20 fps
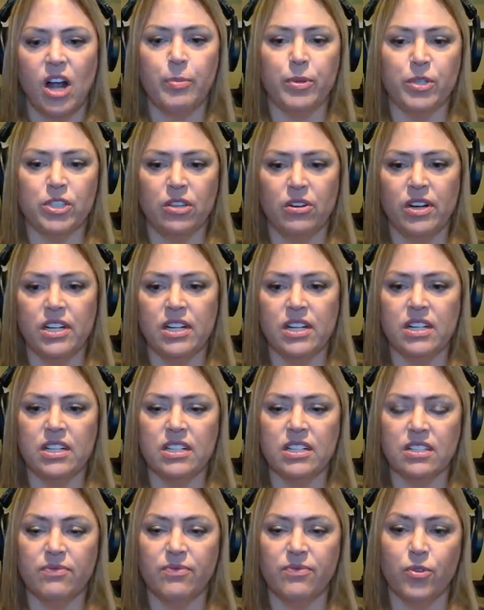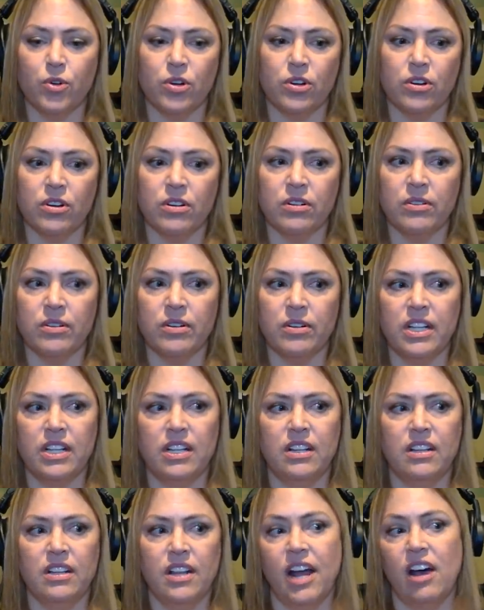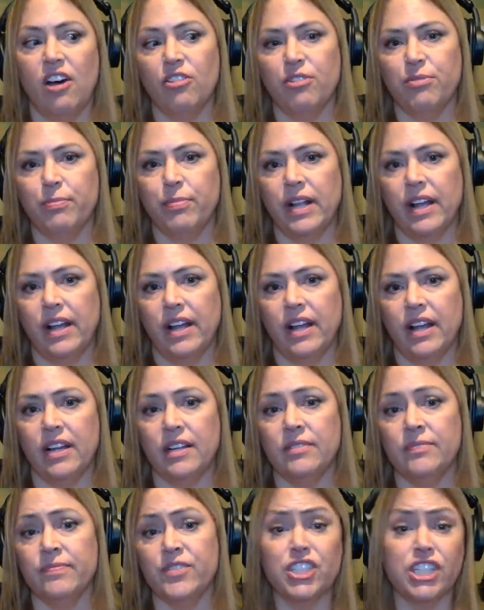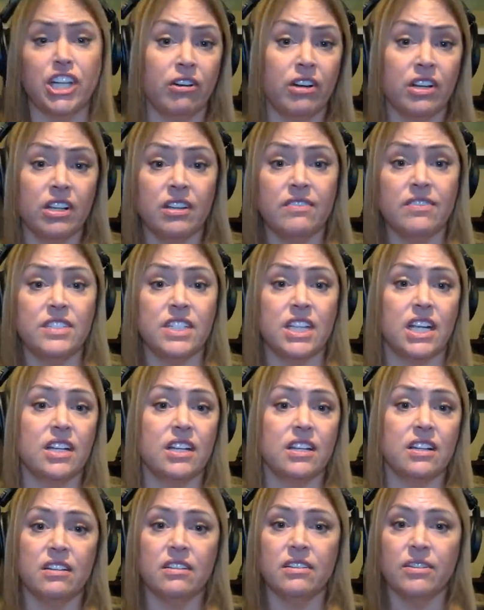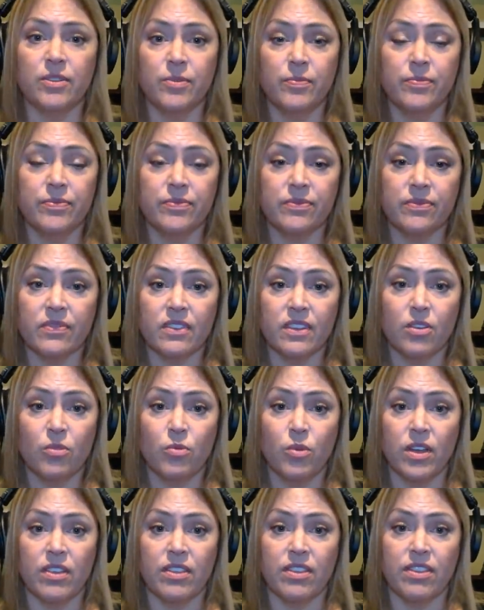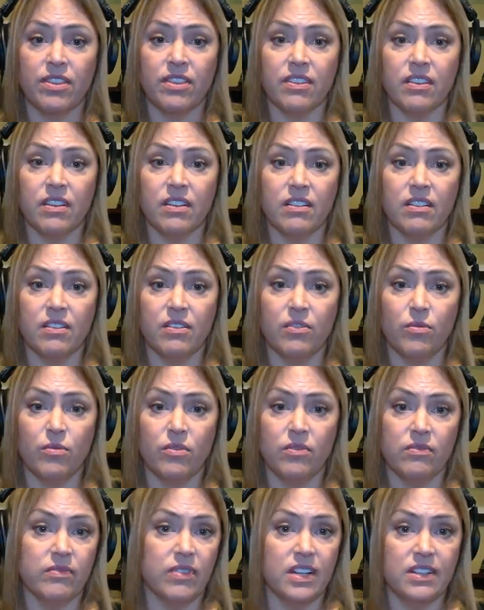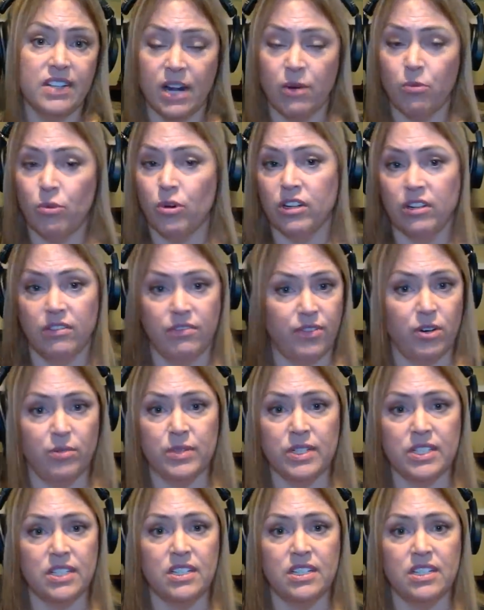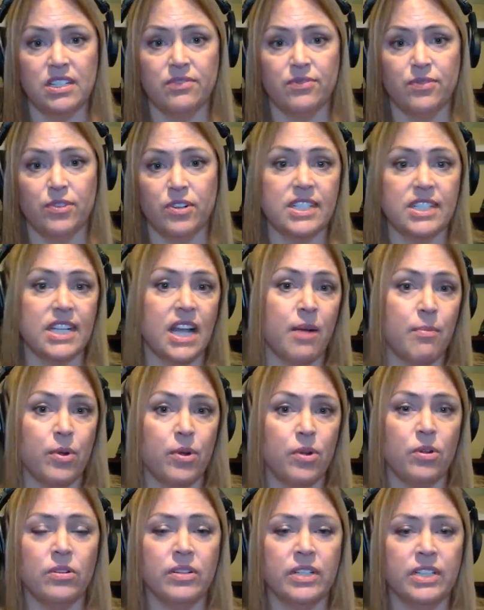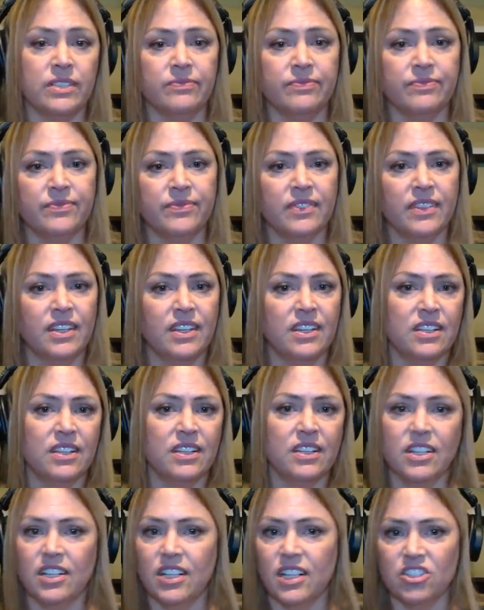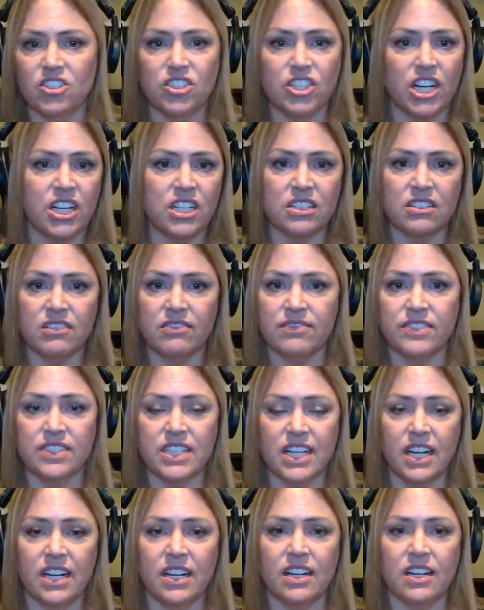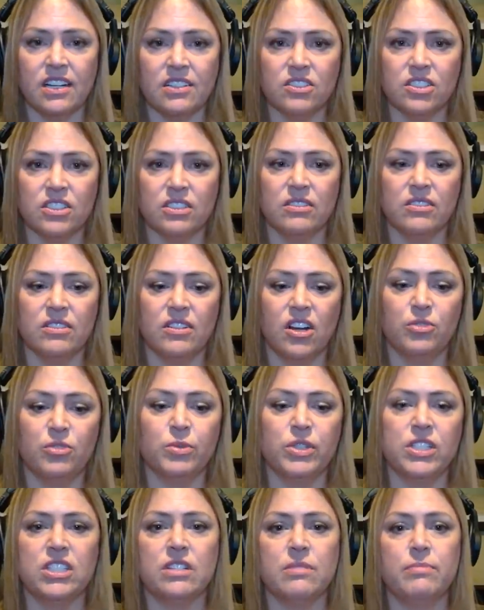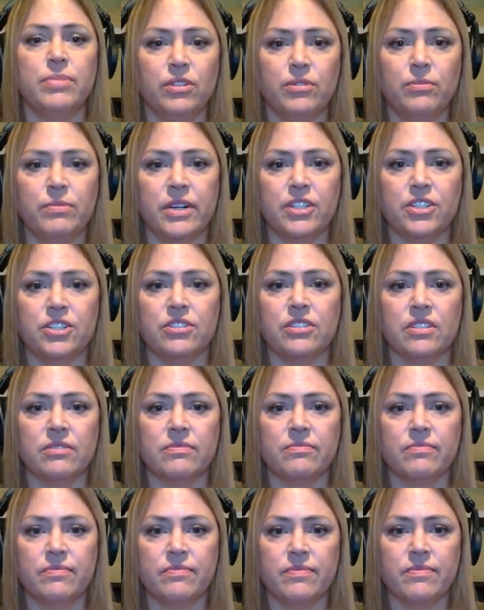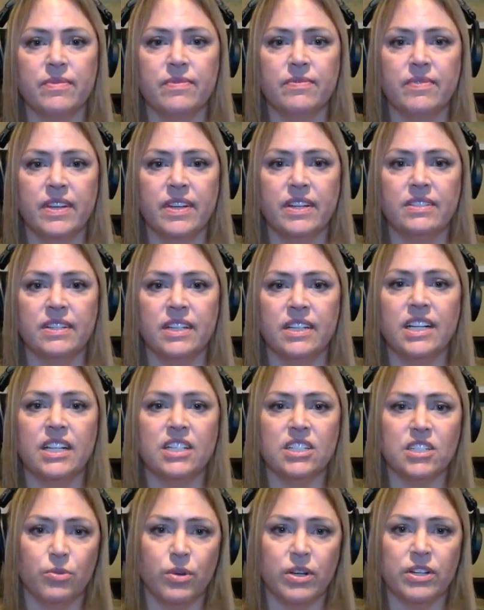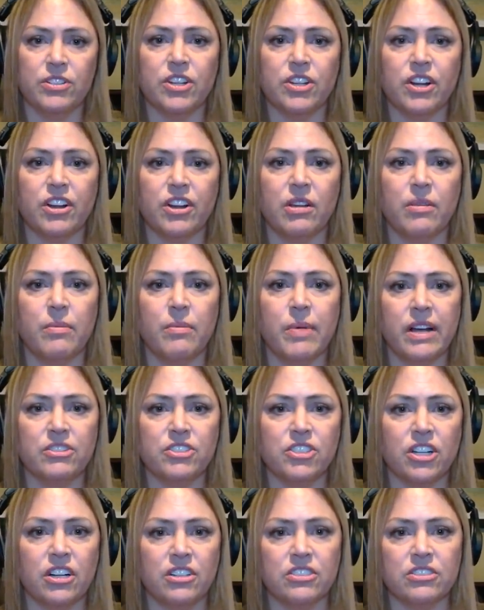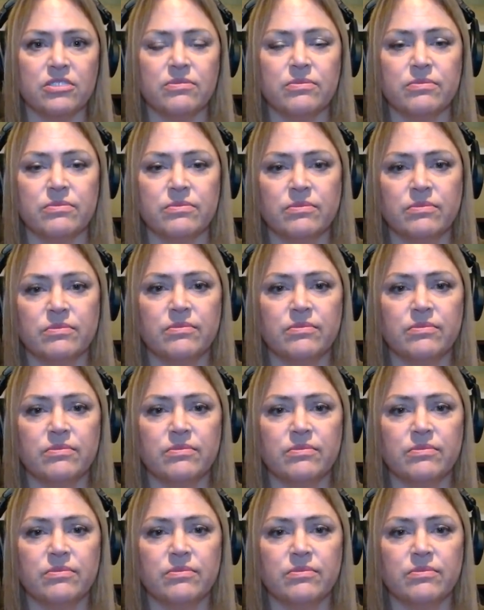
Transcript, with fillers: opportunities for health plan sharing of data with a network of pharmacies, for example, and exchange of data to on which to build measures and and get to what you're talking about, Josh. Mm-hmm.